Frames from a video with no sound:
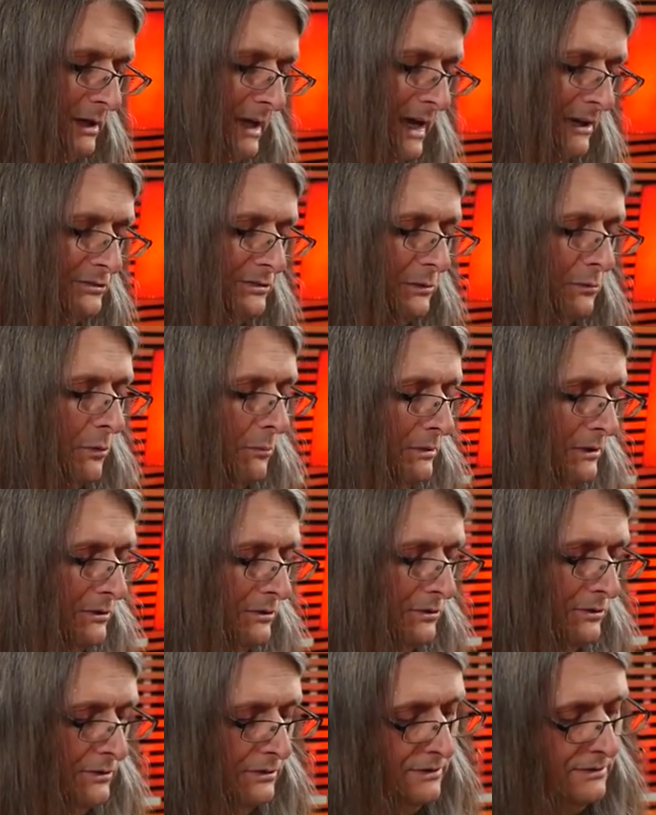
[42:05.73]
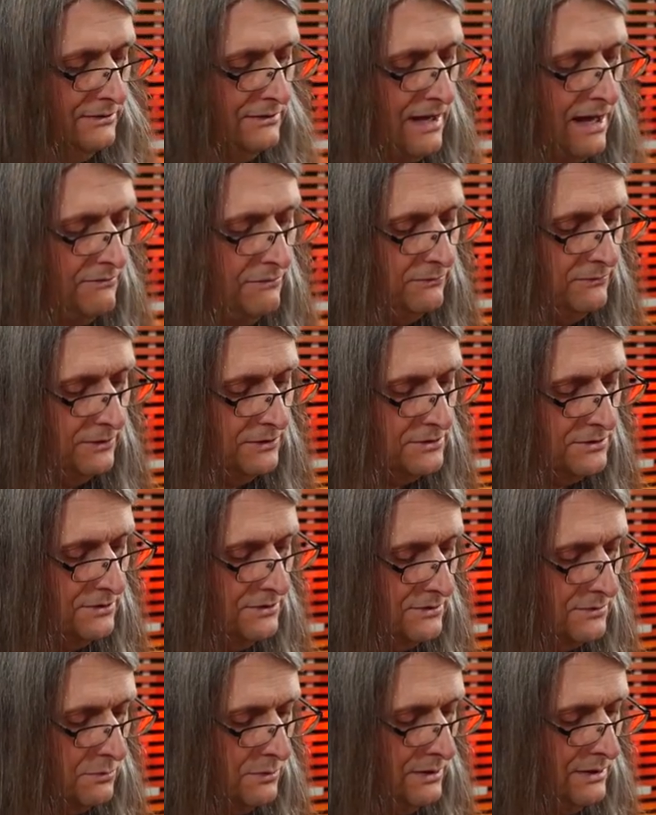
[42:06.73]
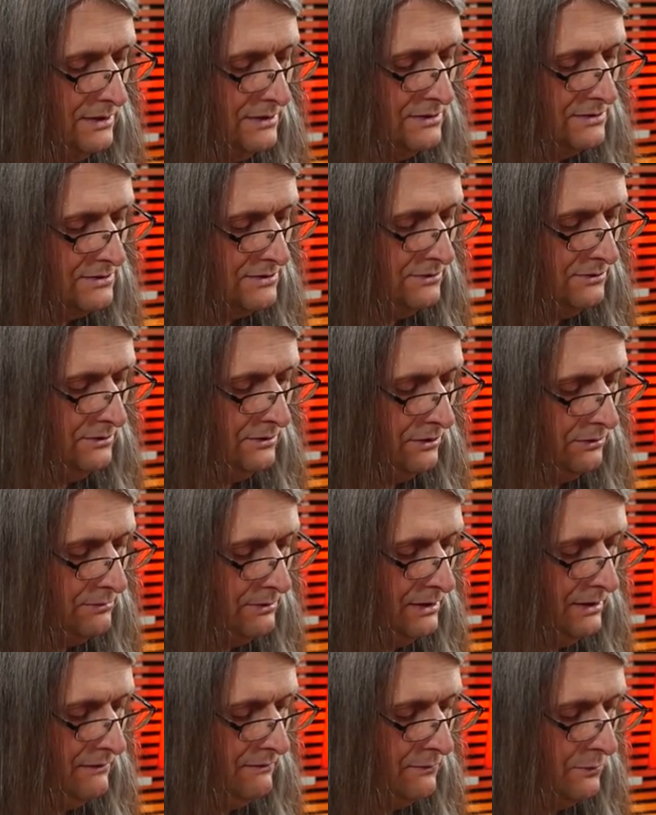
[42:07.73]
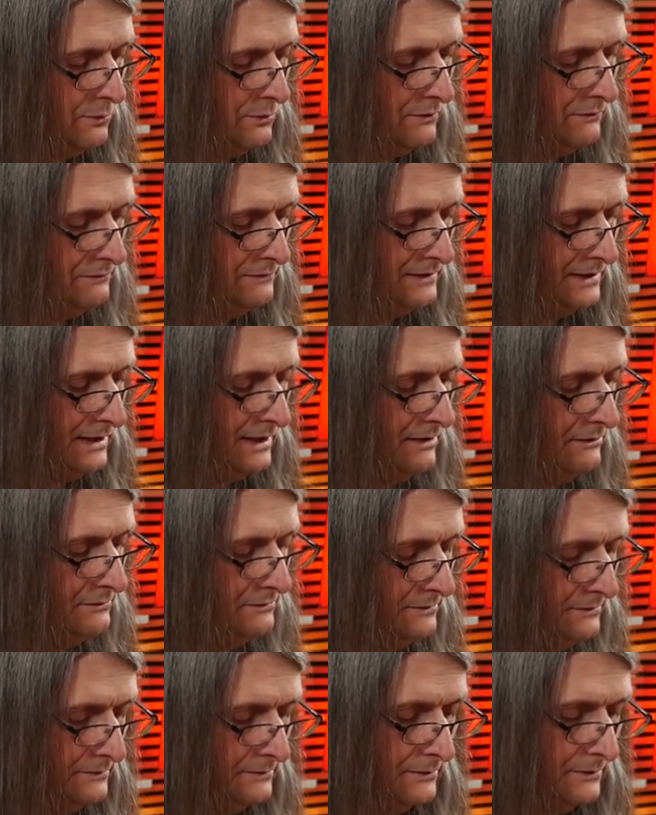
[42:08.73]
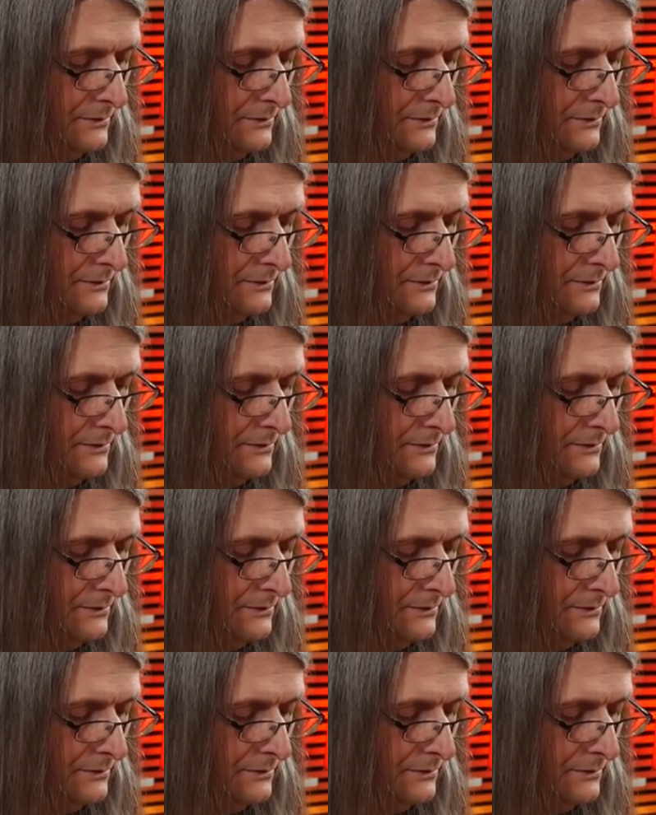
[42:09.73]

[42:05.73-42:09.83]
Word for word: Actually, it won't be your turn. That's craziness. One, two, three, four, five.